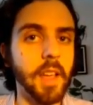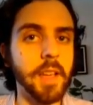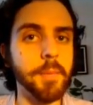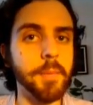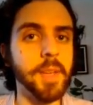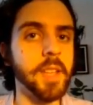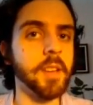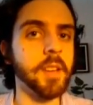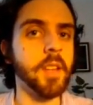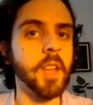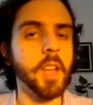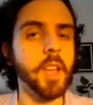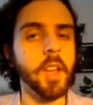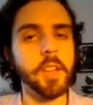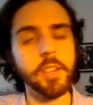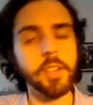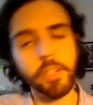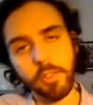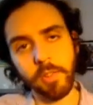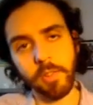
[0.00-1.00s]
I mean,
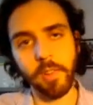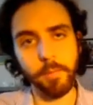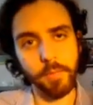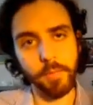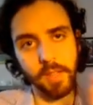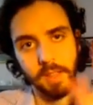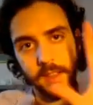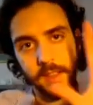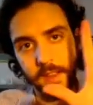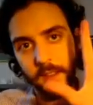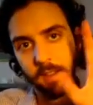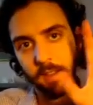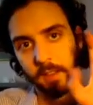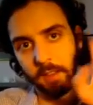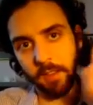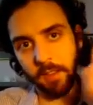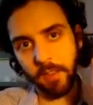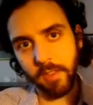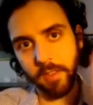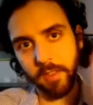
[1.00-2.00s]
to do something like
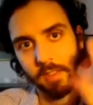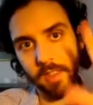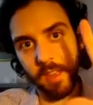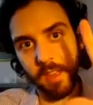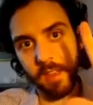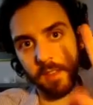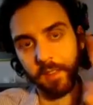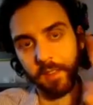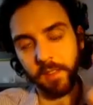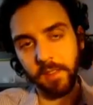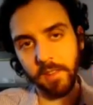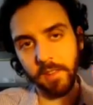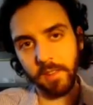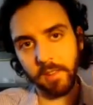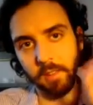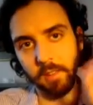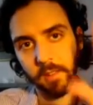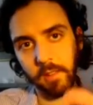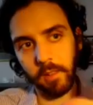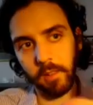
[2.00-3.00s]

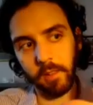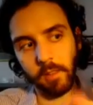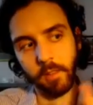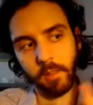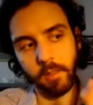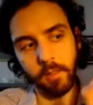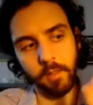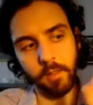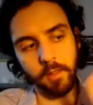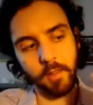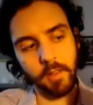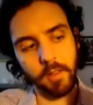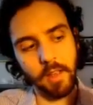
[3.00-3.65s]
this,